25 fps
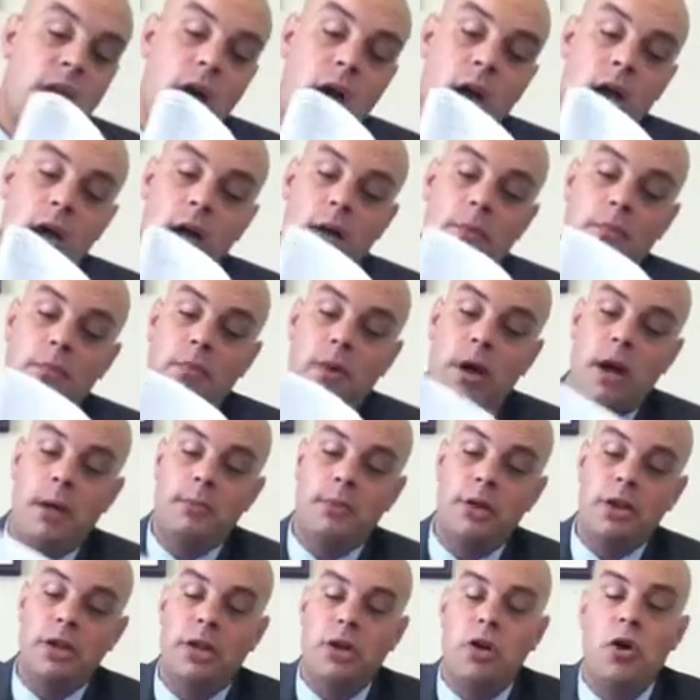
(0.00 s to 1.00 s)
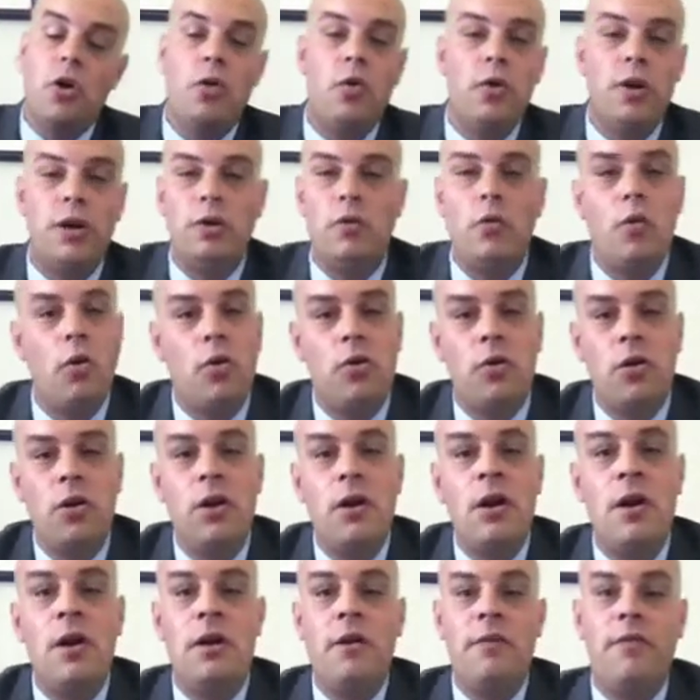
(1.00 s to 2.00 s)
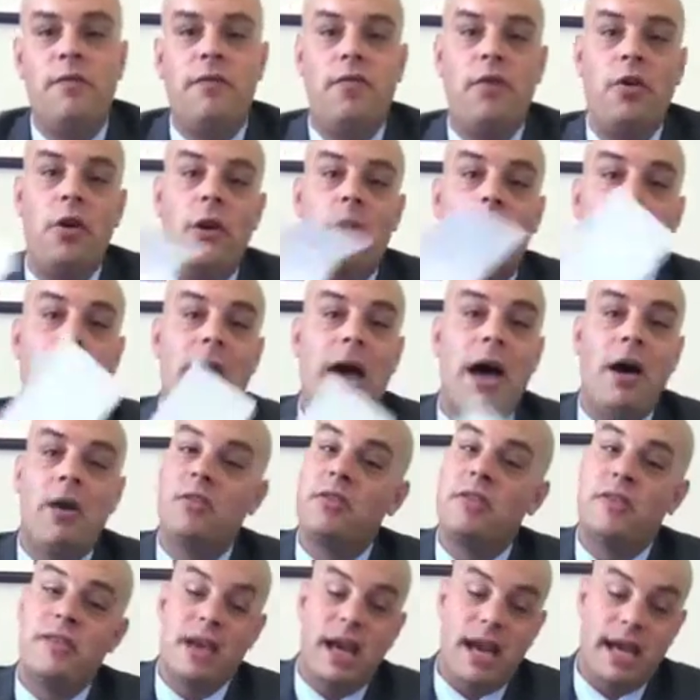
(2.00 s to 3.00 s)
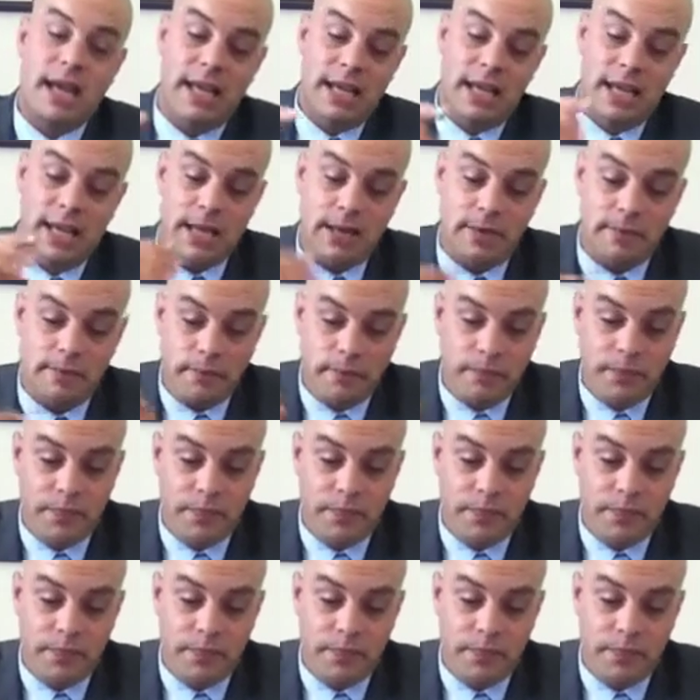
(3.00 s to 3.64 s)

I'm going to go in order from outside in,